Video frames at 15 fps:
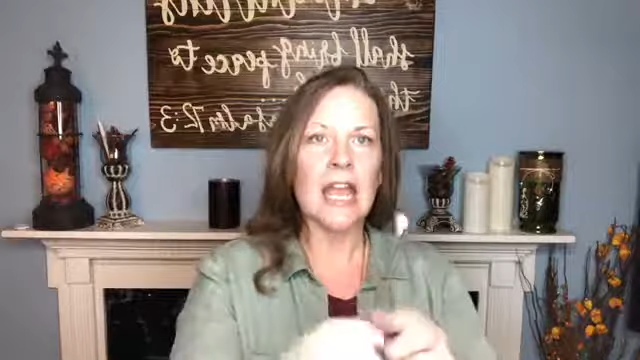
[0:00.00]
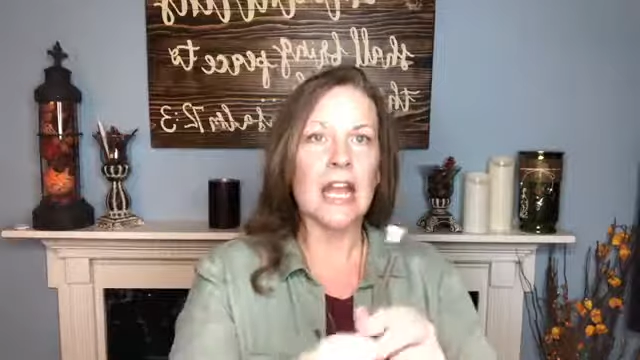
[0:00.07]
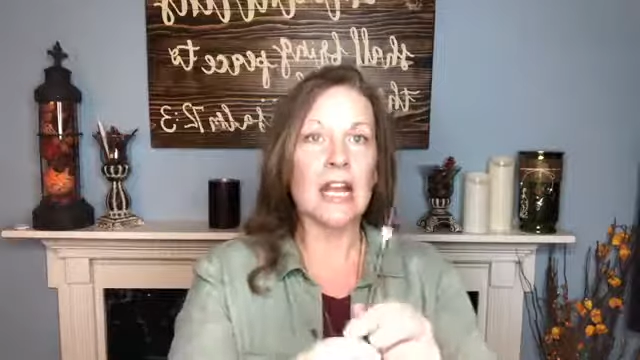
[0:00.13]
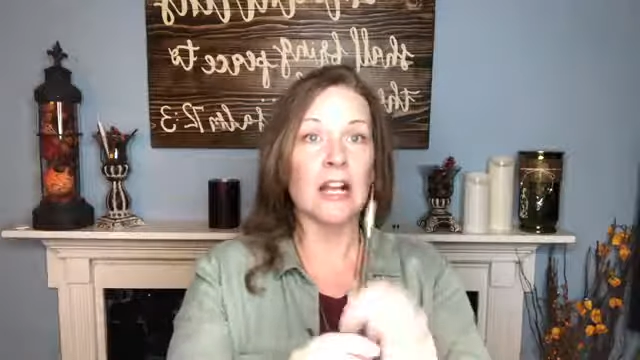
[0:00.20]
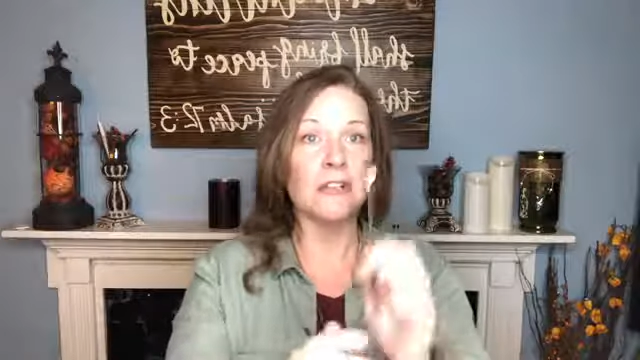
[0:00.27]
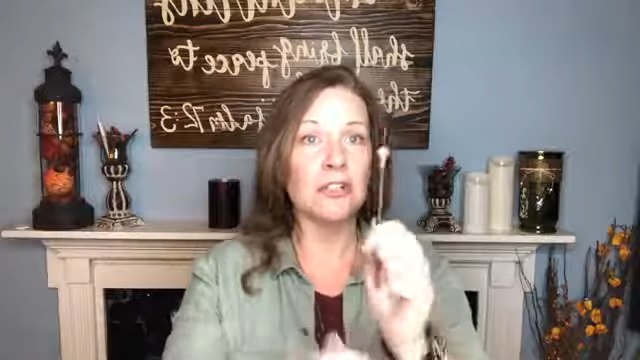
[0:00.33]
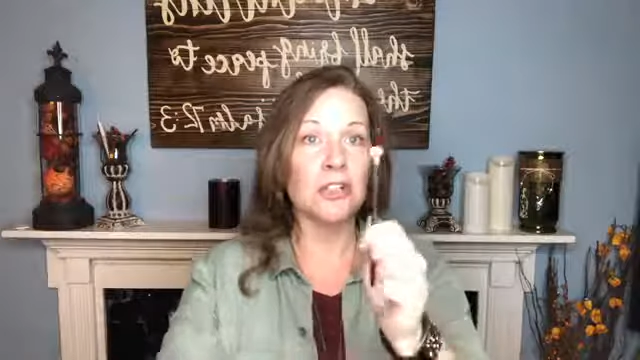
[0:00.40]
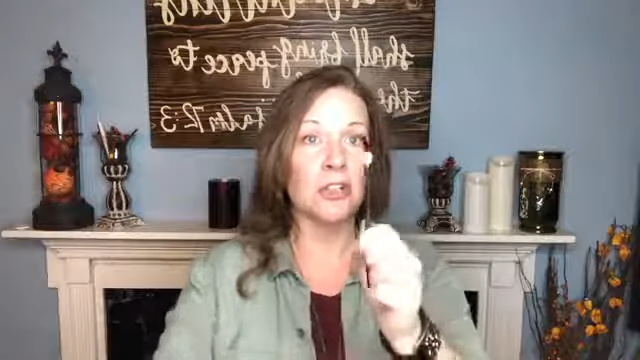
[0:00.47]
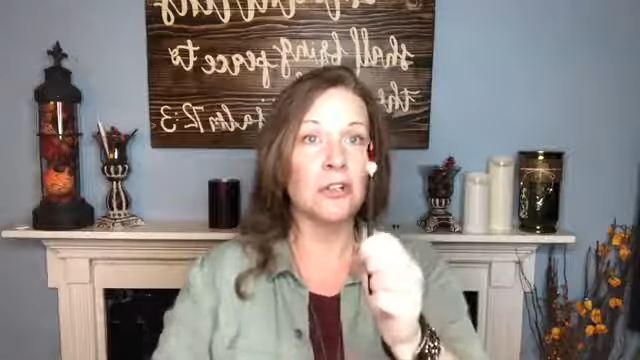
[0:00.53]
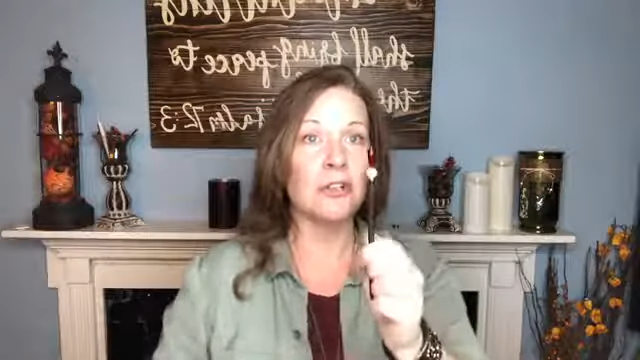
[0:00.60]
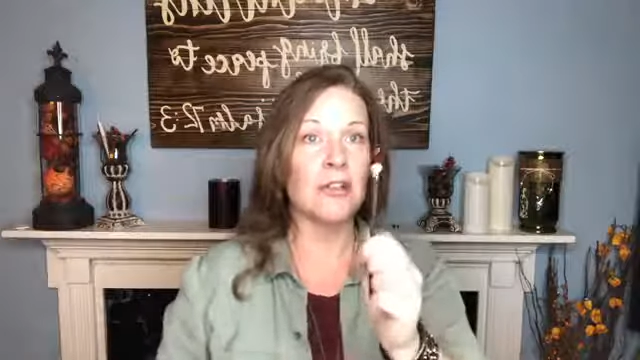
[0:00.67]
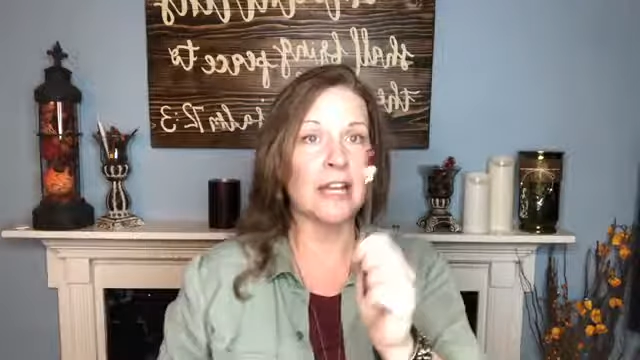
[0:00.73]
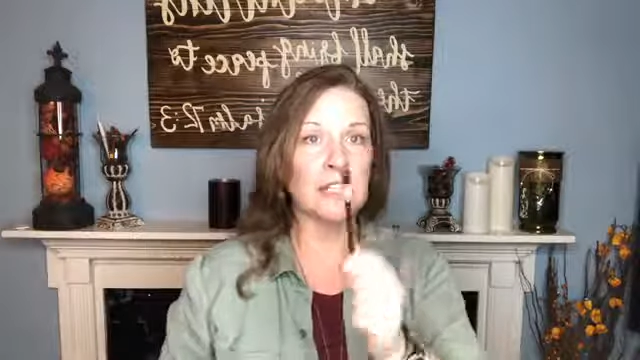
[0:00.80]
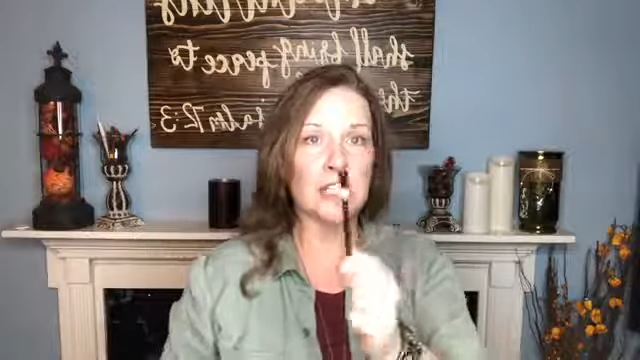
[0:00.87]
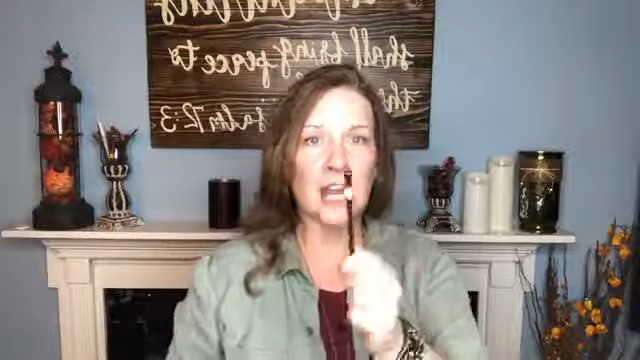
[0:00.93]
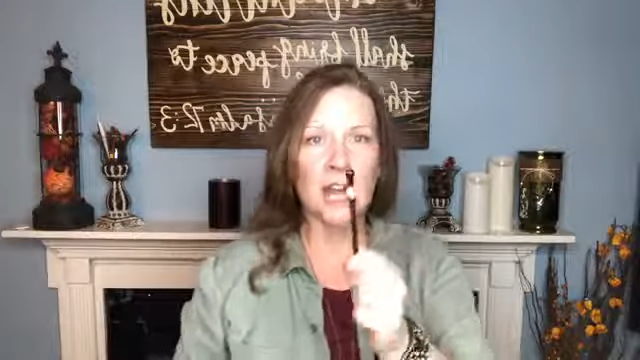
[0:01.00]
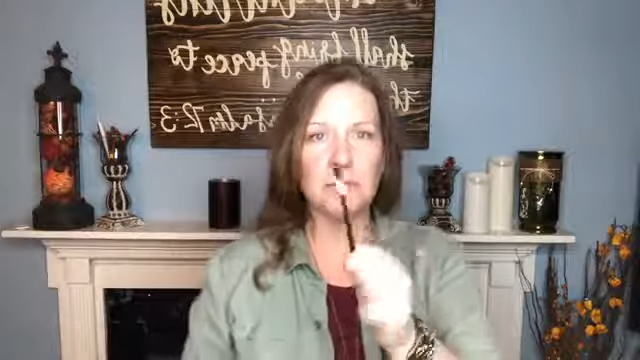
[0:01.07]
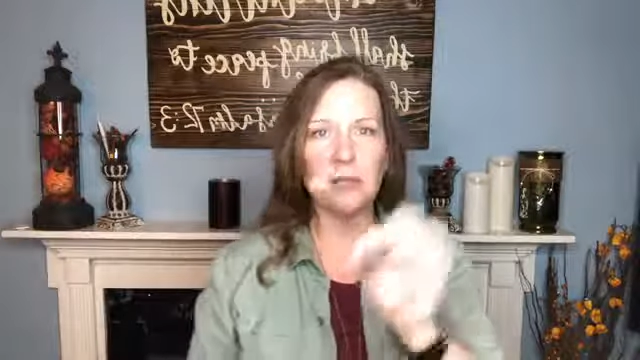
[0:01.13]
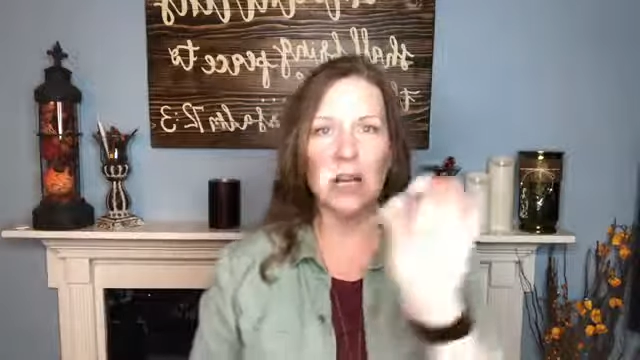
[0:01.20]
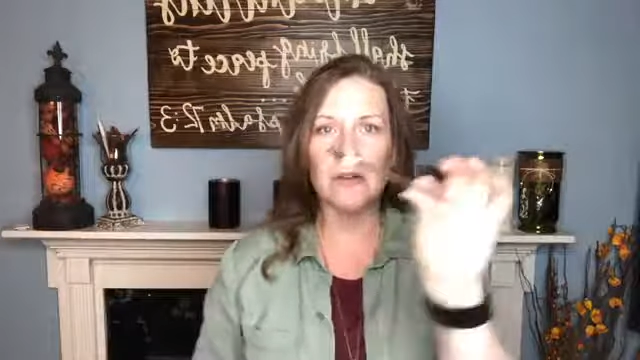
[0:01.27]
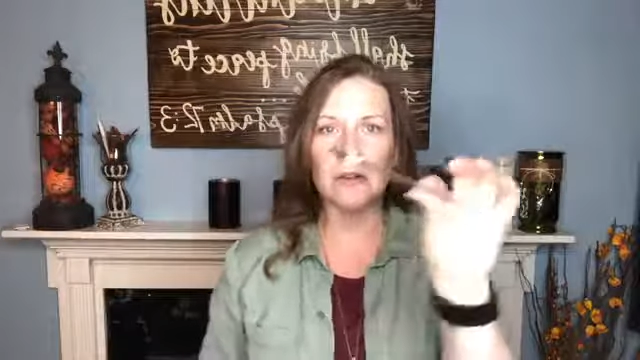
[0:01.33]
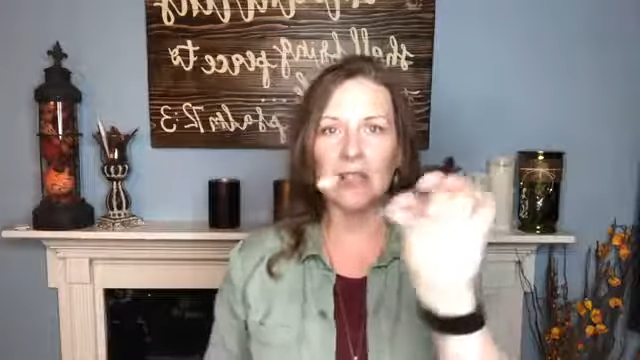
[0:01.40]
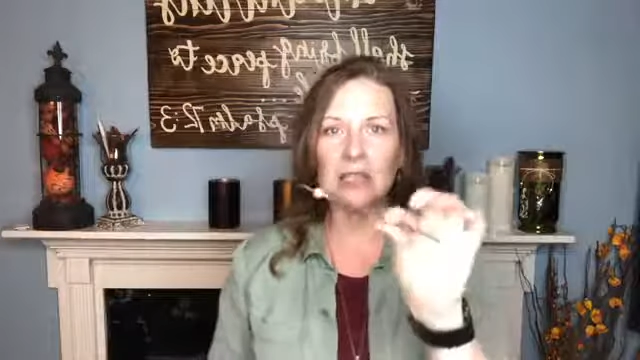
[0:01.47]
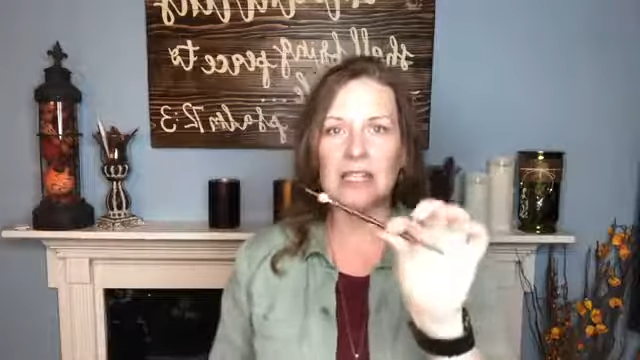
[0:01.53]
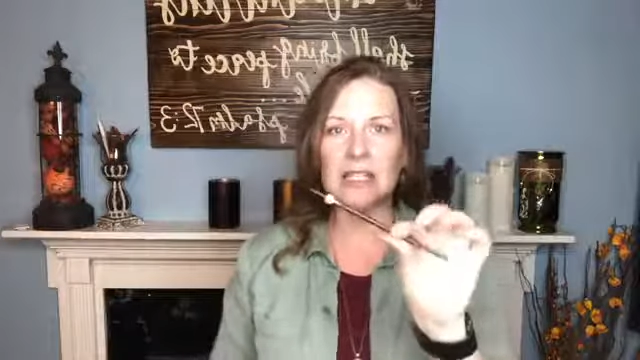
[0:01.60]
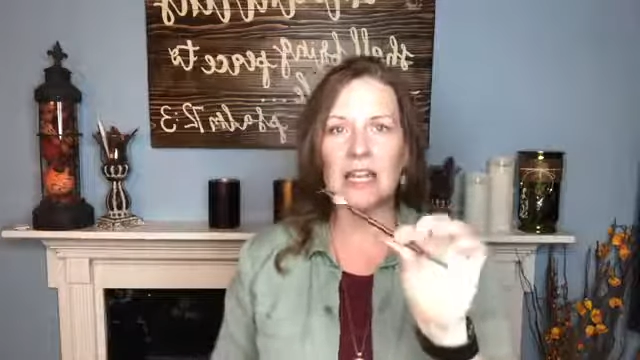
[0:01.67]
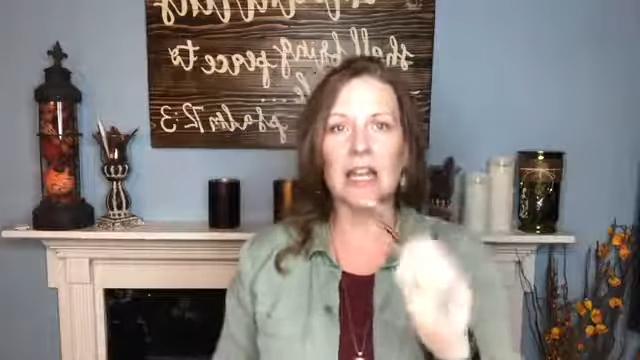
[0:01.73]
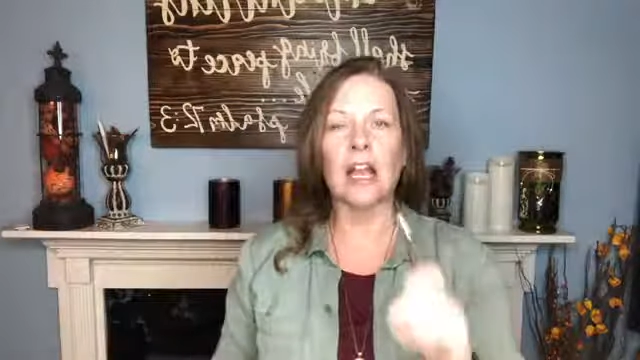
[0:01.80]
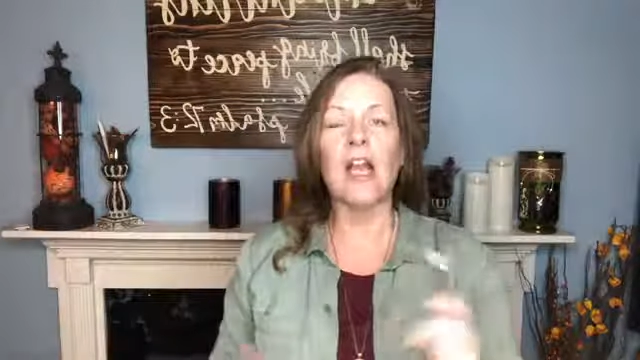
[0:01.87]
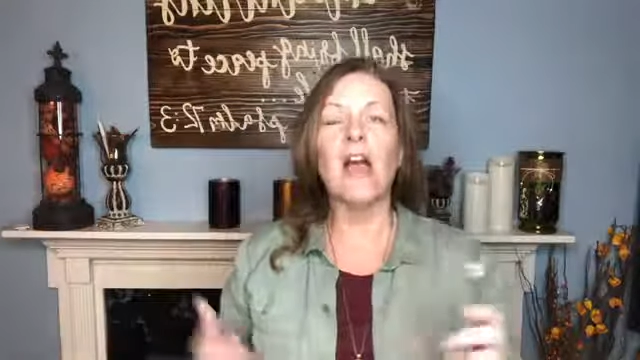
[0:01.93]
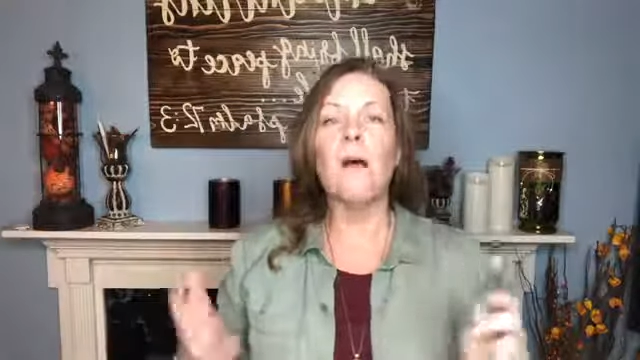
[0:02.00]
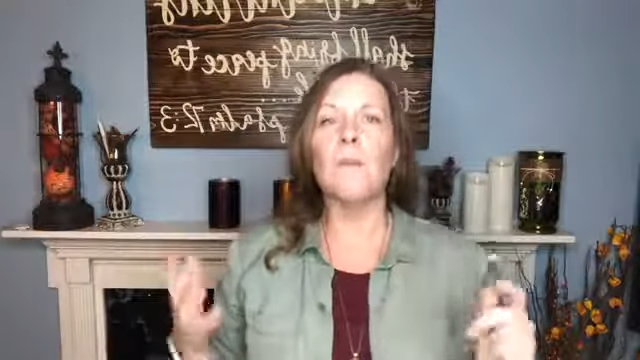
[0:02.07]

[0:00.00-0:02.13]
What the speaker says: And I'll show you that top knot with a stick.